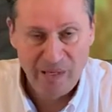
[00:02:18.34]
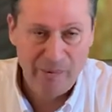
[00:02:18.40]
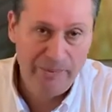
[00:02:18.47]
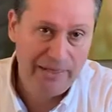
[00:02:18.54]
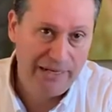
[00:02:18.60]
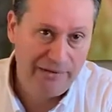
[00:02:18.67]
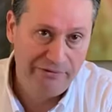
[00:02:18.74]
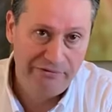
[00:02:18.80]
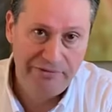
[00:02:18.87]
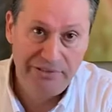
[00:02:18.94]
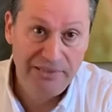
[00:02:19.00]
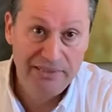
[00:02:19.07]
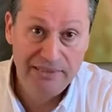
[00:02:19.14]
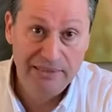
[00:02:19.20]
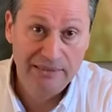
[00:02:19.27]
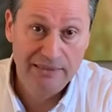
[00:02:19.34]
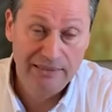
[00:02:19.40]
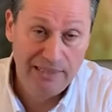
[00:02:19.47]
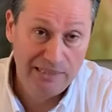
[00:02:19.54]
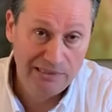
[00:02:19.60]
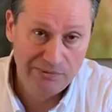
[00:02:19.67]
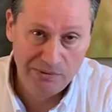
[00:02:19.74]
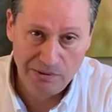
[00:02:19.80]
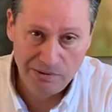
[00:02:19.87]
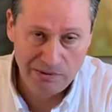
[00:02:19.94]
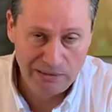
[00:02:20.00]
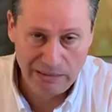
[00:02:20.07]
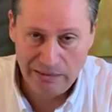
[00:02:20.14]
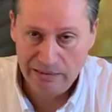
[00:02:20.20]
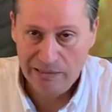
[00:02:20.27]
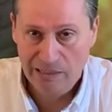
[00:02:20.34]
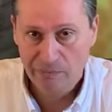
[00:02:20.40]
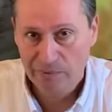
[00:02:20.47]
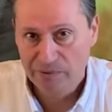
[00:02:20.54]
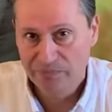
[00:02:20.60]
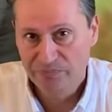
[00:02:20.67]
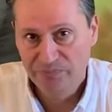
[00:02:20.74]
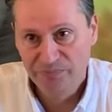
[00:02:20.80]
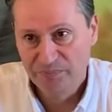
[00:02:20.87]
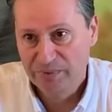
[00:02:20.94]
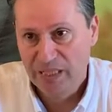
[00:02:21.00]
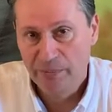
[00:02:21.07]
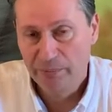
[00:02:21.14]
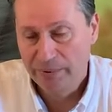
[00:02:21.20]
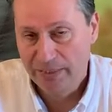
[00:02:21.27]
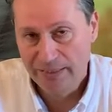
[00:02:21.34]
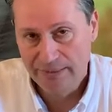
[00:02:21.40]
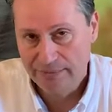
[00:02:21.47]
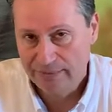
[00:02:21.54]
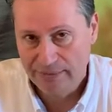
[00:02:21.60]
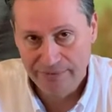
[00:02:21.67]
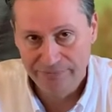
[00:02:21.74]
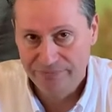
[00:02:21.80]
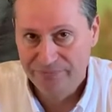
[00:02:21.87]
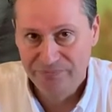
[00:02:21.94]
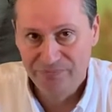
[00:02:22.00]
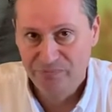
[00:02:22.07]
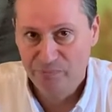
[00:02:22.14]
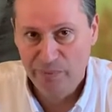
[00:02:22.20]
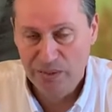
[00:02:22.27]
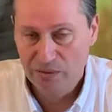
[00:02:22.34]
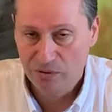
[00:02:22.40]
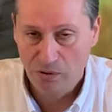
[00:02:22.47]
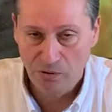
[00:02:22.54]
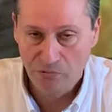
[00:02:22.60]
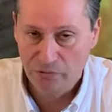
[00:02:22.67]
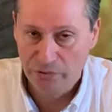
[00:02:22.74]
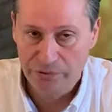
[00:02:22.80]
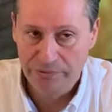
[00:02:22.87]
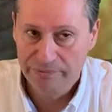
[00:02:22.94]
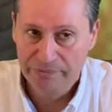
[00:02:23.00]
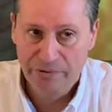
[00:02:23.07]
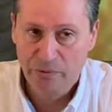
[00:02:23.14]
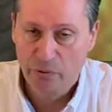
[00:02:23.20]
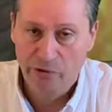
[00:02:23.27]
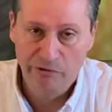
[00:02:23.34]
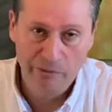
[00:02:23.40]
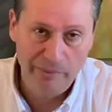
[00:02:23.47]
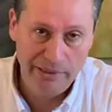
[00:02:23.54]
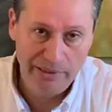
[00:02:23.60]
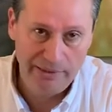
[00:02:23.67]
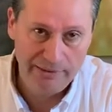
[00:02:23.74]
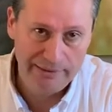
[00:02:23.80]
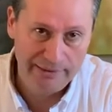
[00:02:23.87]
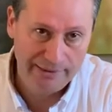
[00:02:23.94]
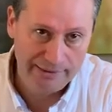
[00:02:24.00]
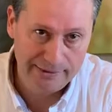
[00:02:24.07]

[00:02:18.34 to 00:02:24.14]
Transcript: I became very successful, started a couple companies. They get sold for $250 million.